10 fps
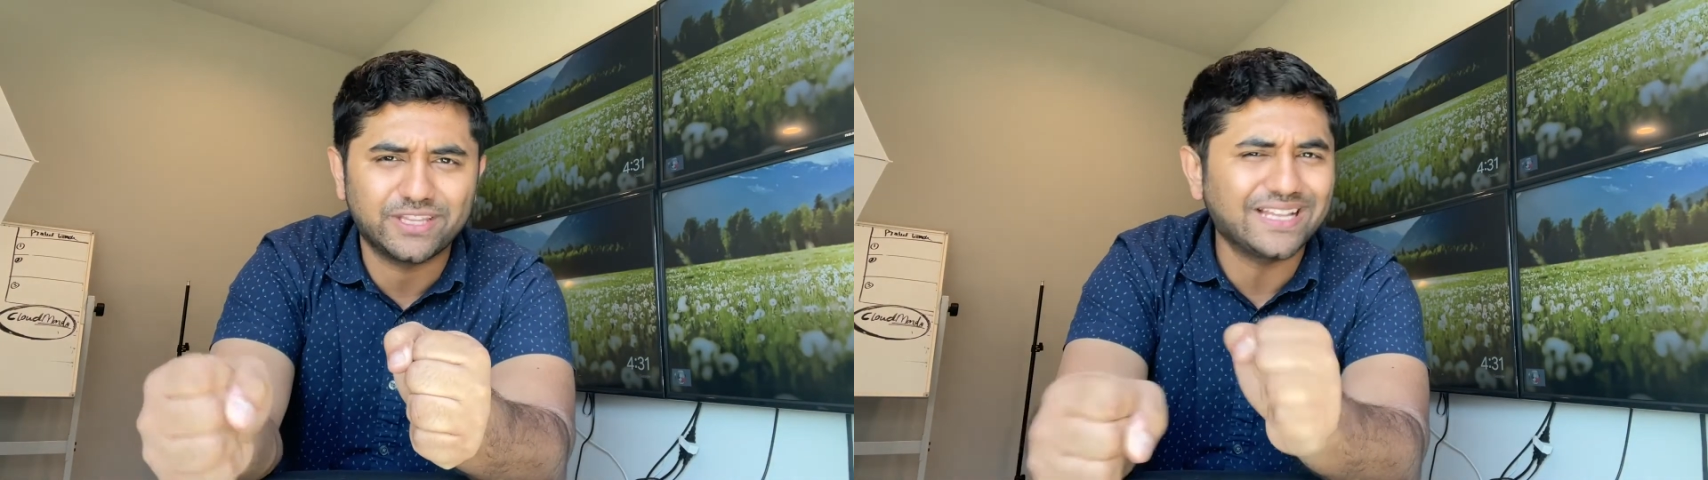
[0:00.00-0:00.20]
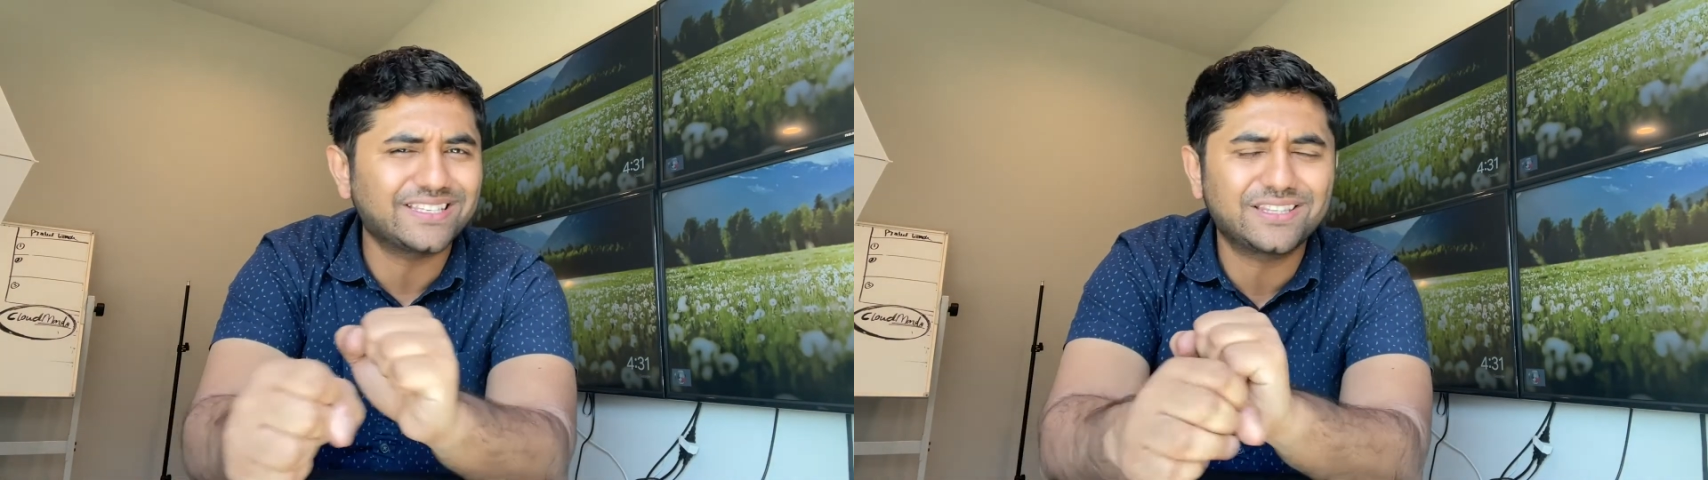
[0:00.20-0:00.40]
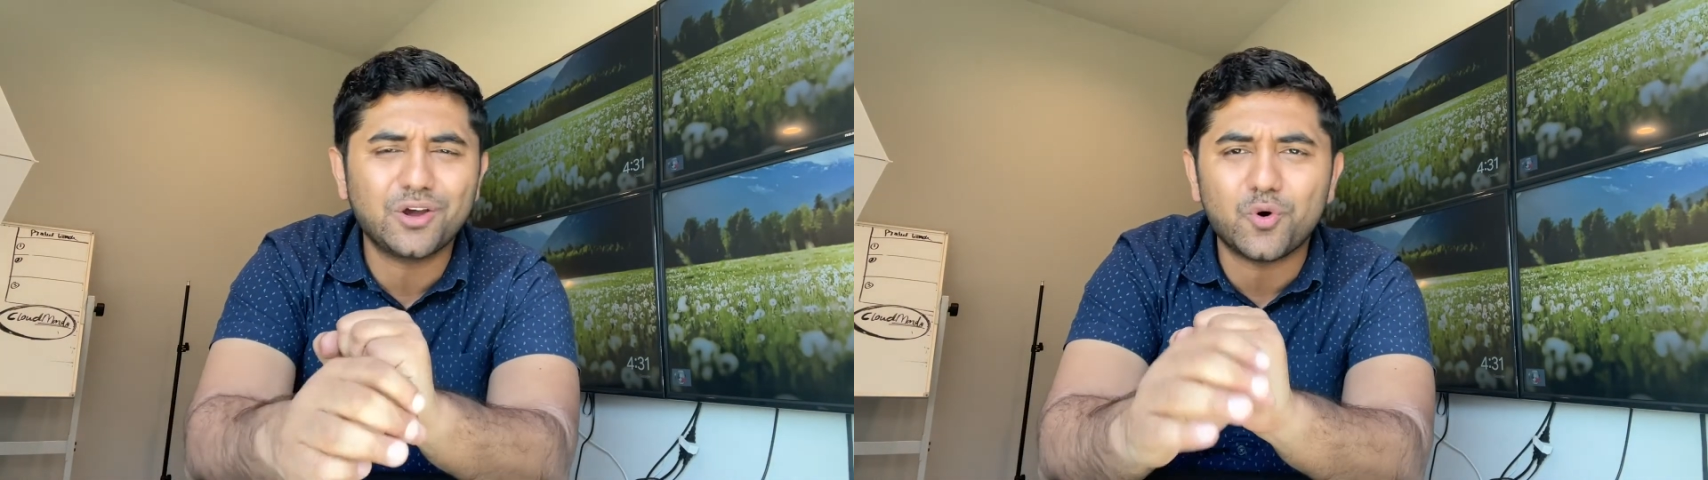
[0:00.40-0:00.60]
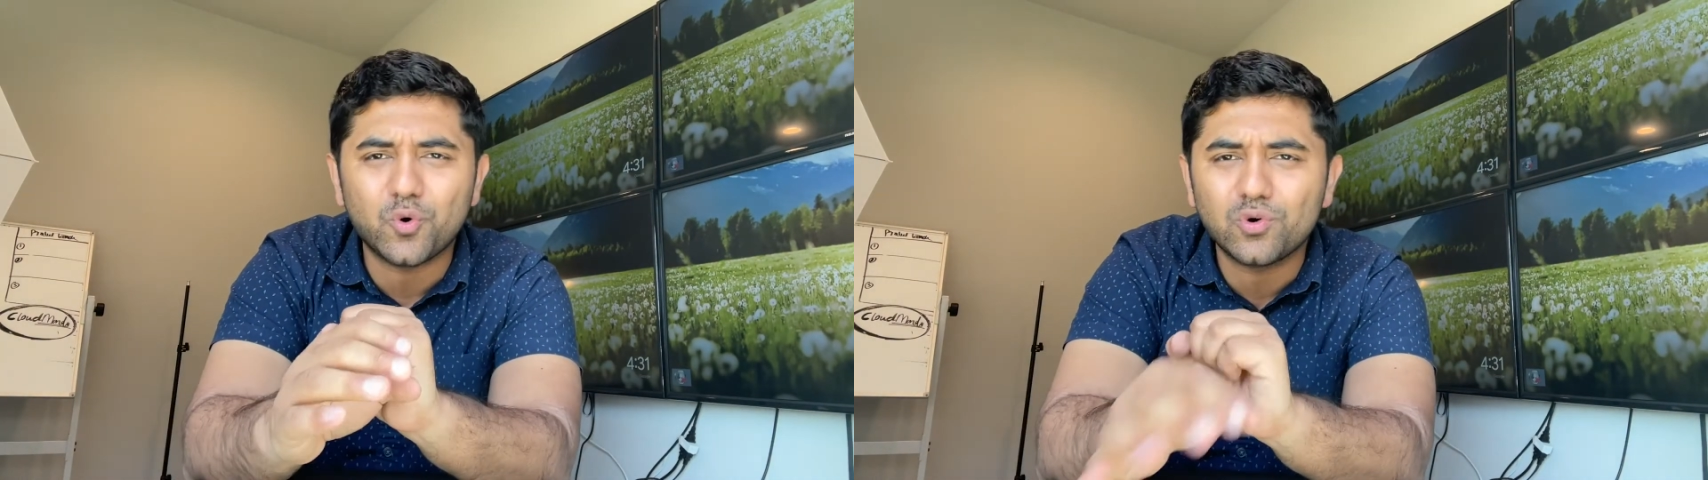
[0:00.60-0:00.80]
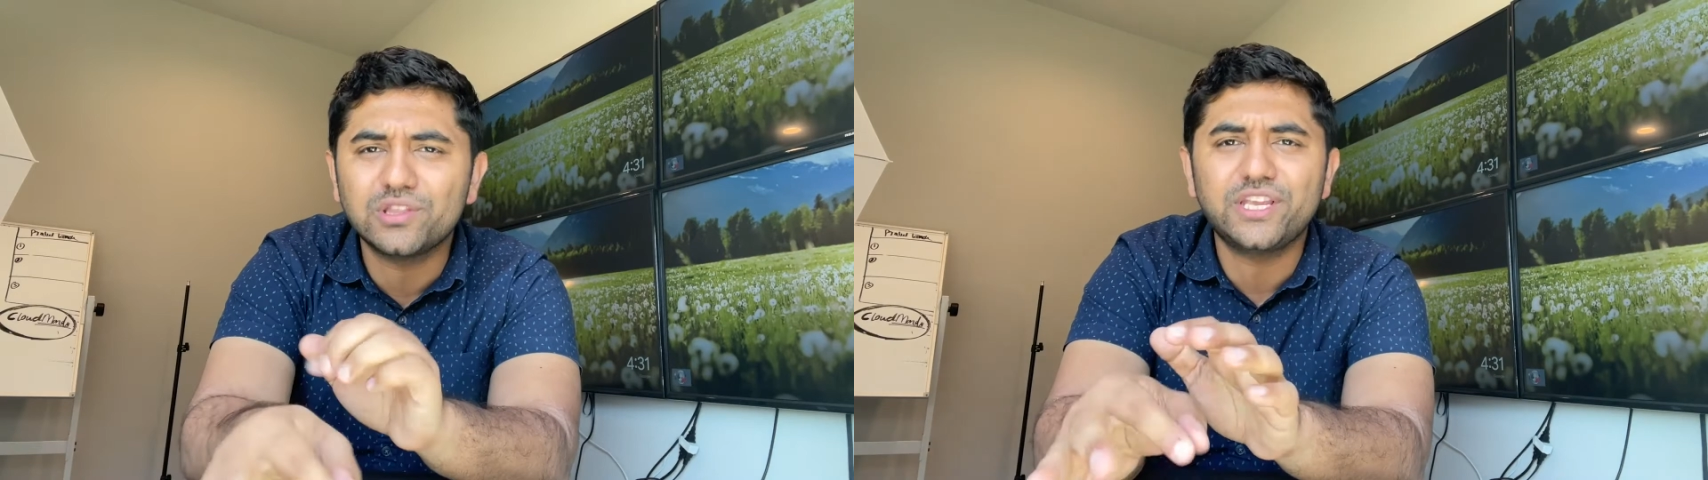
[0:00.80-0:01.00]
That's the
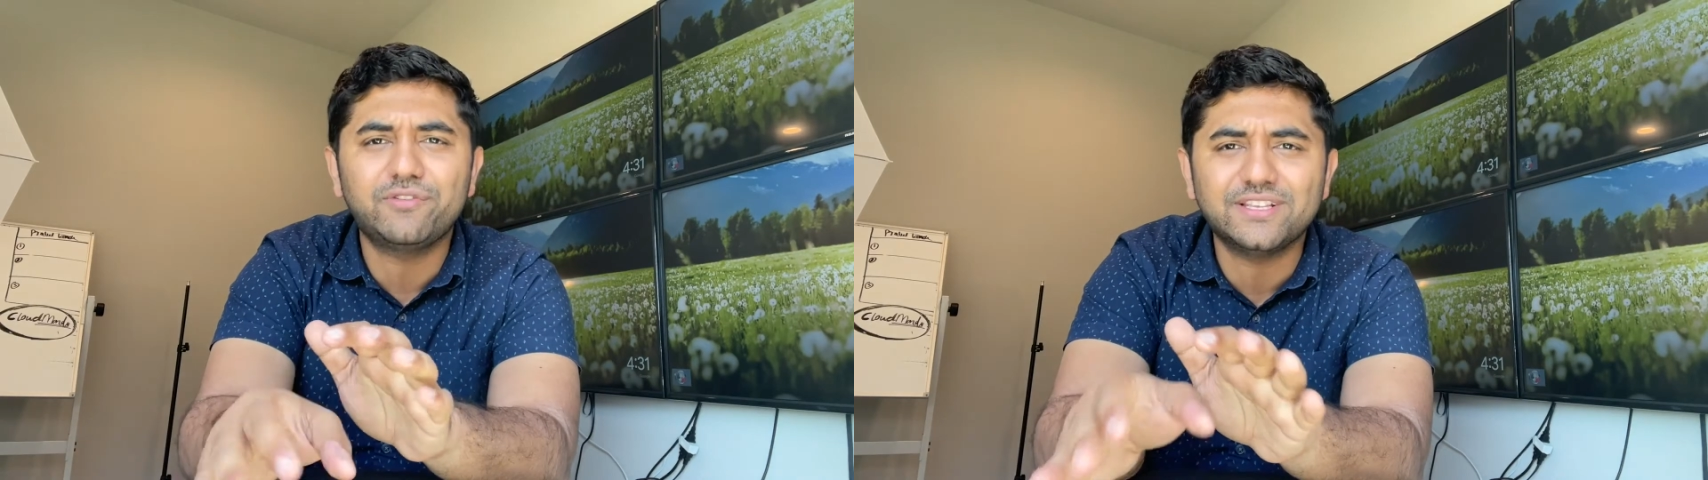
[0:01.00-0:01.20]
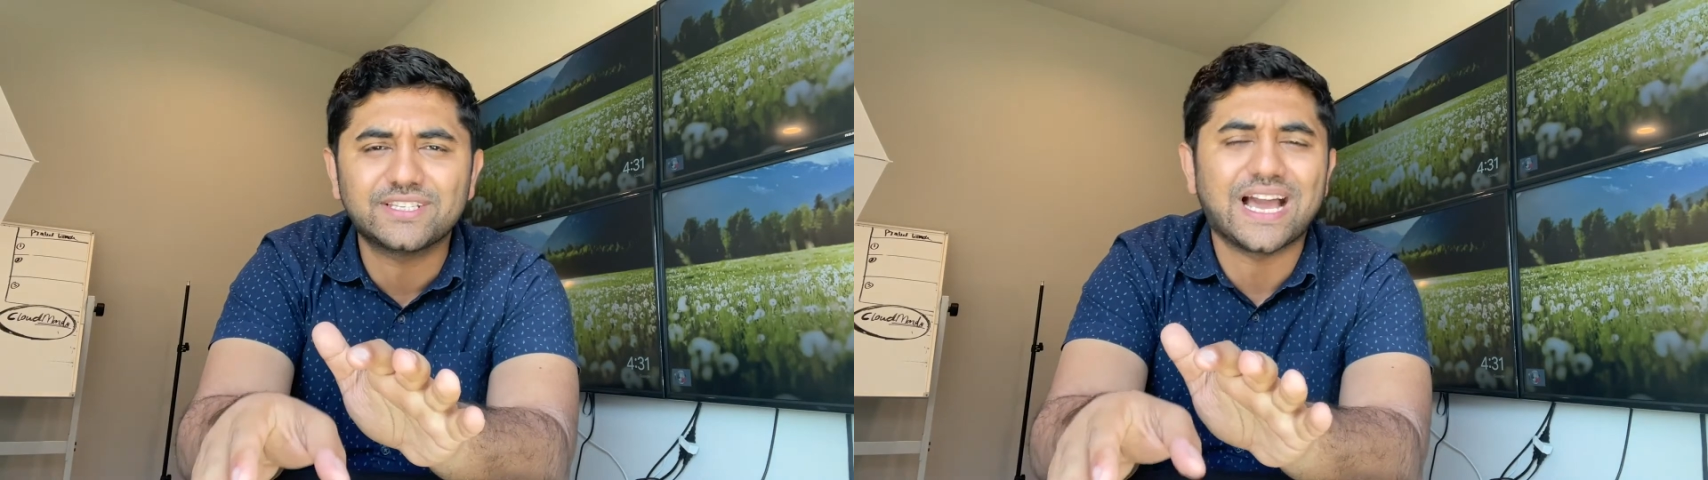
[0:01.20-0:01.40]
only reason